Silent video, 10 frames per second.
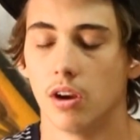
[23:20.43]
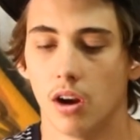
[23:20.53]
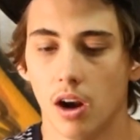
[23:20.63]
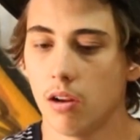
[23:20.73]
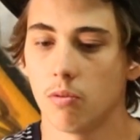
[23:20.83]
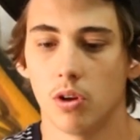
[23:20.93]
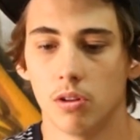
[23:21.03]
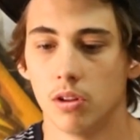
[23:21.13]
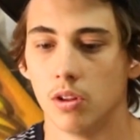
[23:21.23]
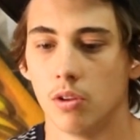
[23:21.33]
all right,
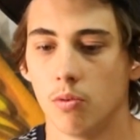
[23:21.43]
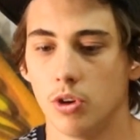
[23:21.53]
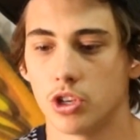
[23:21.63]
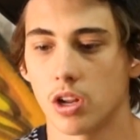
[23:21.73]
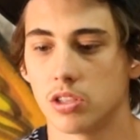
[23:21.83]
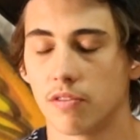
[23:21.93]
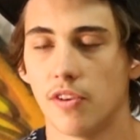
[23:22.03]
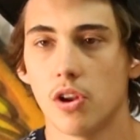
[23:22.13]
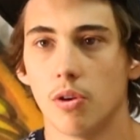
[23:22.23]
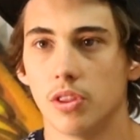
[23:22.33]
well, we shot a sick
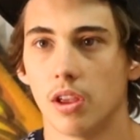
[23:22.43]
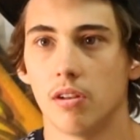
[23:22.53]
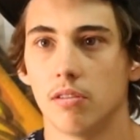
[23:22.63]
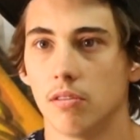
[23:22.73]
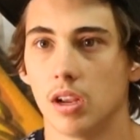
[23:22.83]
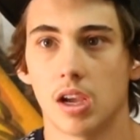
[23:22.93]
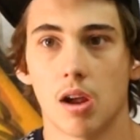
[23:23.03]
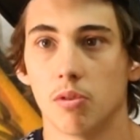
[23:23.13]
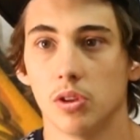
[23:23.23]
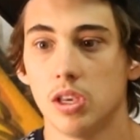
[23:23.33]
photo, and then it
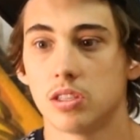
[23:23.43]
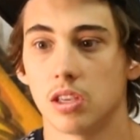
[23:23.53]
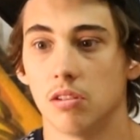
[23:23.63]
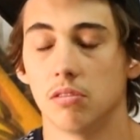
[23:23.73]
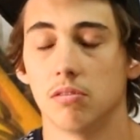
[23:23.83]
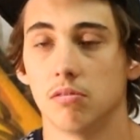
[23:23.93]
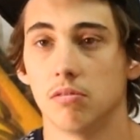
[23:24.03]
got released, and